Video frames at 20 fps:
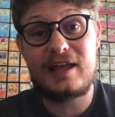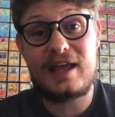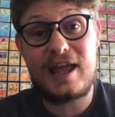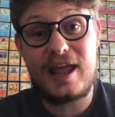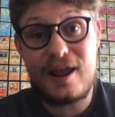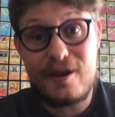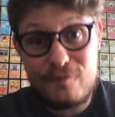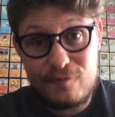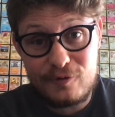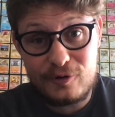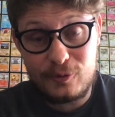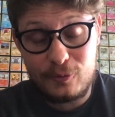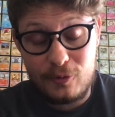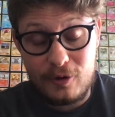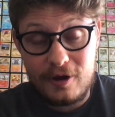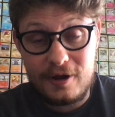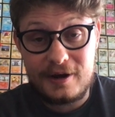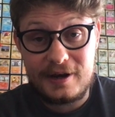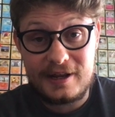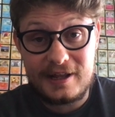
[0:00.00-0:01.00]

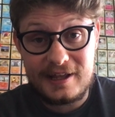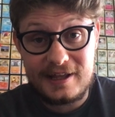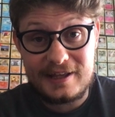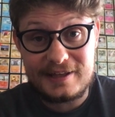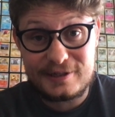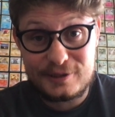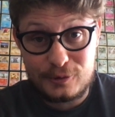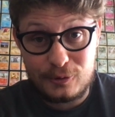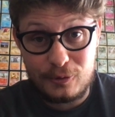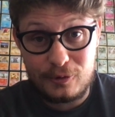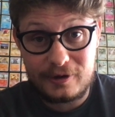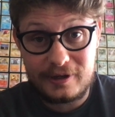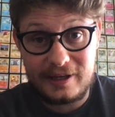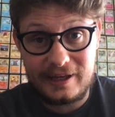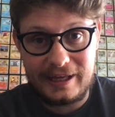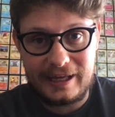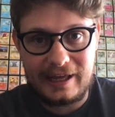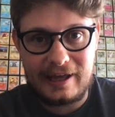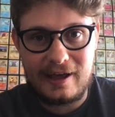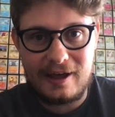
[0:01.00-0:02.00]
everyone is
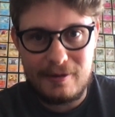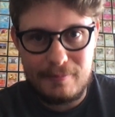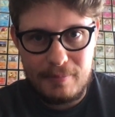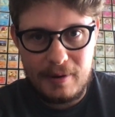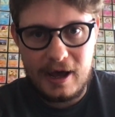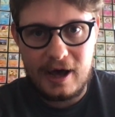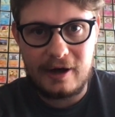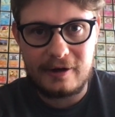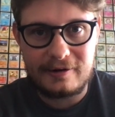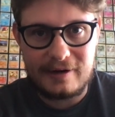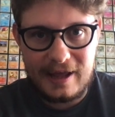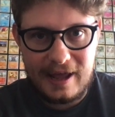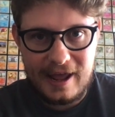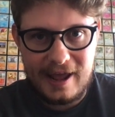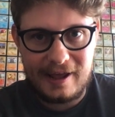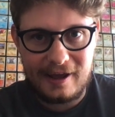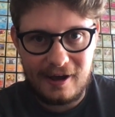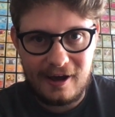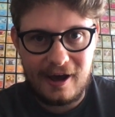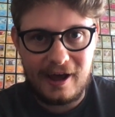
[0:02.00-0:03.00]
talking about
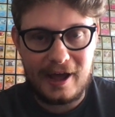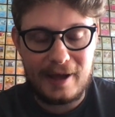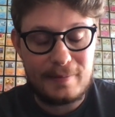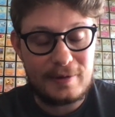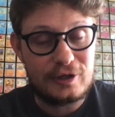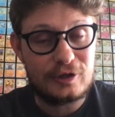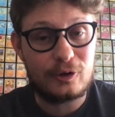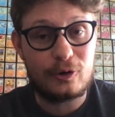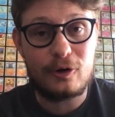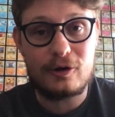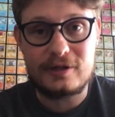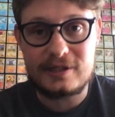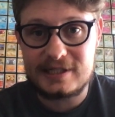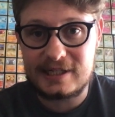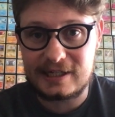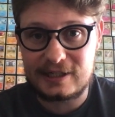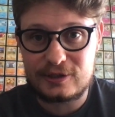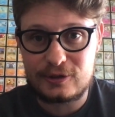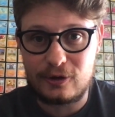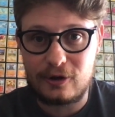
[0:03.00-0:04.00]
AI. I mean, you go on
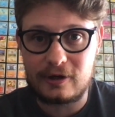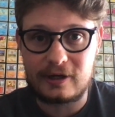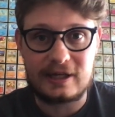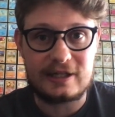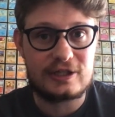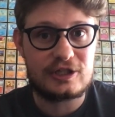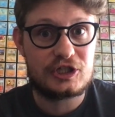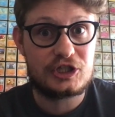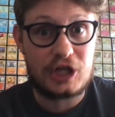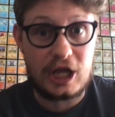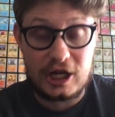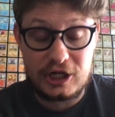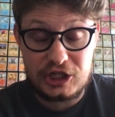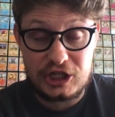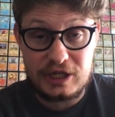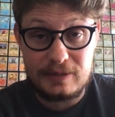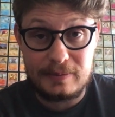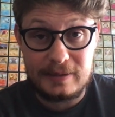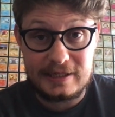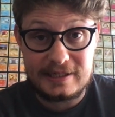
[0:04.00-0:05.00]
TikTok, it's
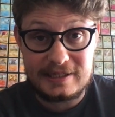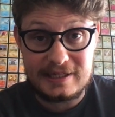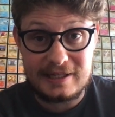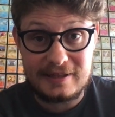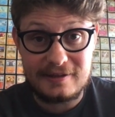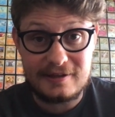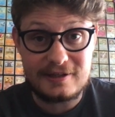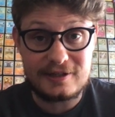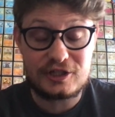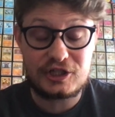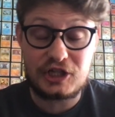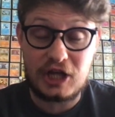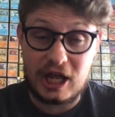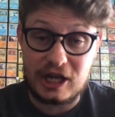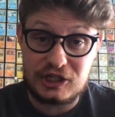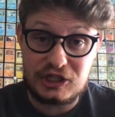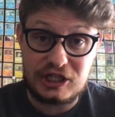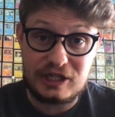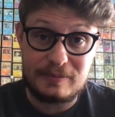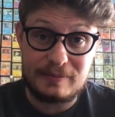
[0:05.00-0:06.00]
ChatGPT this,
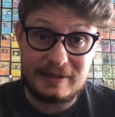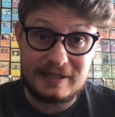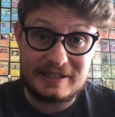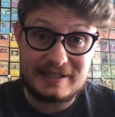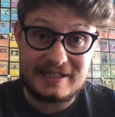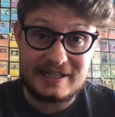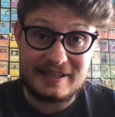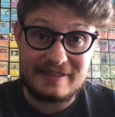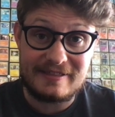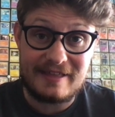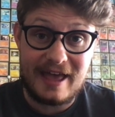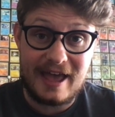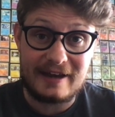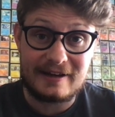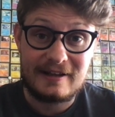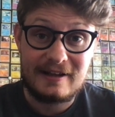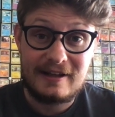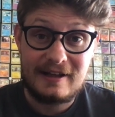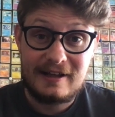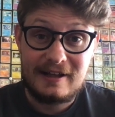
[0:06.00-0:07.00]
ChatGPT that.
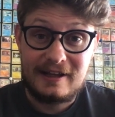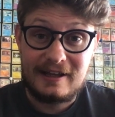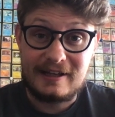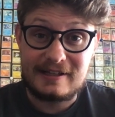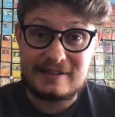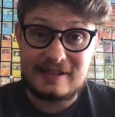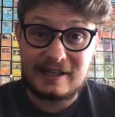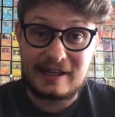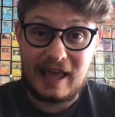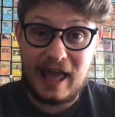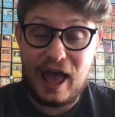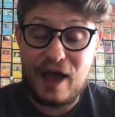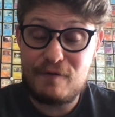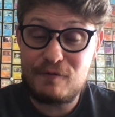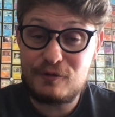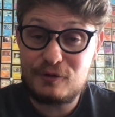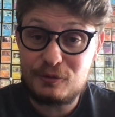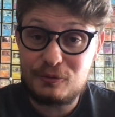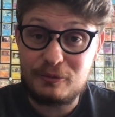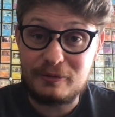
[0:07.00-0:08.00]
It's like
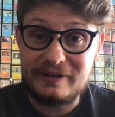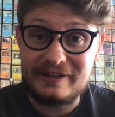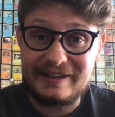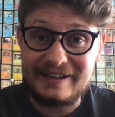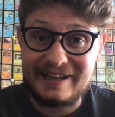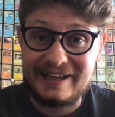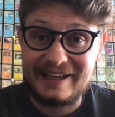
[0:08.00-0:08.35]
haven't we